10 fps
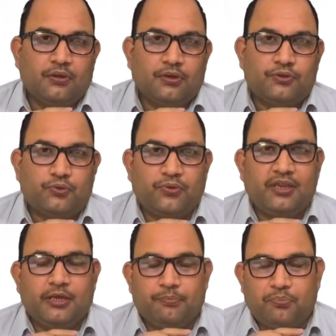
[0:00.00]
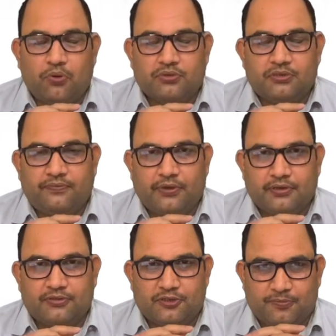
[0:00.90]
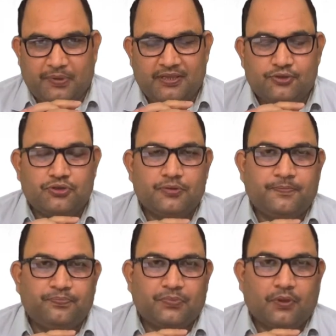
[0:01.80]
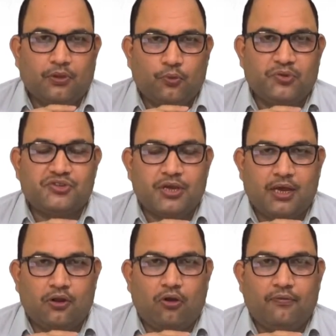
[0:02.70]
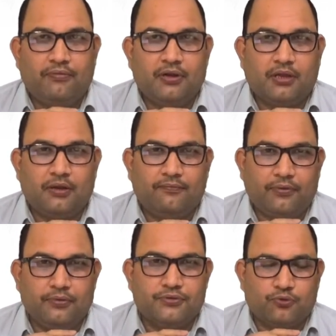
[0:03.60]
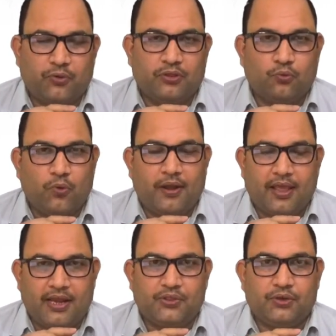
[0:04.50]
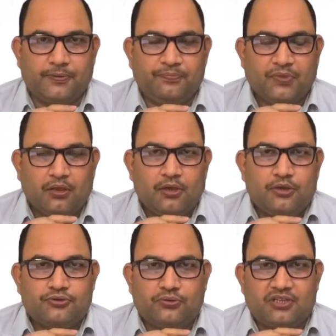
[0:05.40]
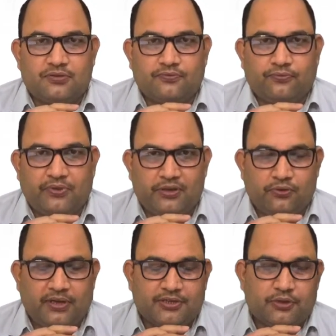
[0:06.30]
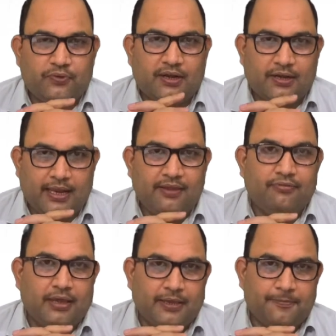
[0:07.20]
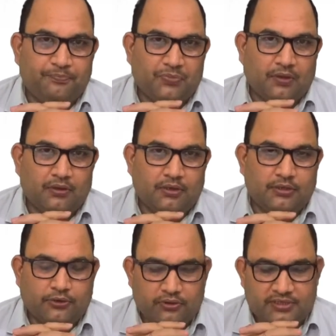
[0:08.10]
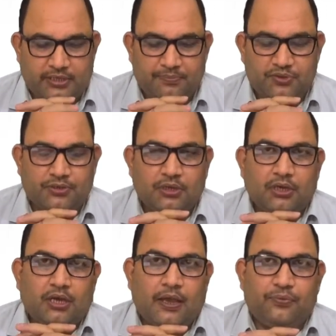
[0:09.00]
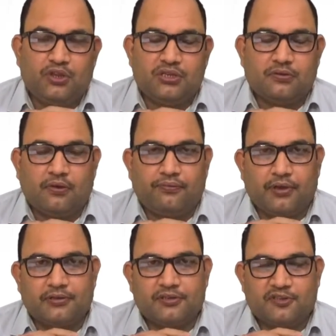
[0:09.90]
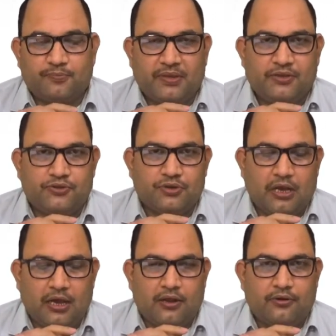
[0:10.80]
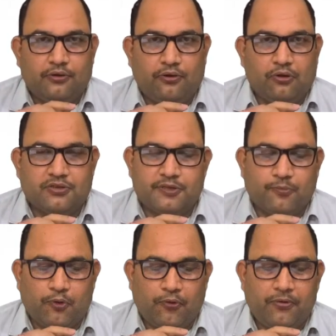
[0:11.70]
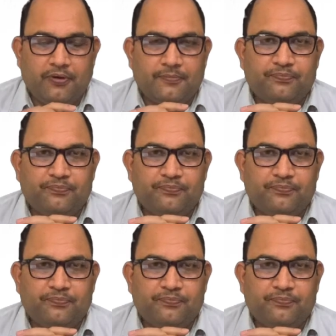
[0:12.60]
three important figures of speech which are often confused with one another. So this video lecture will clarify the concept, and these figures of speech are oxymoron,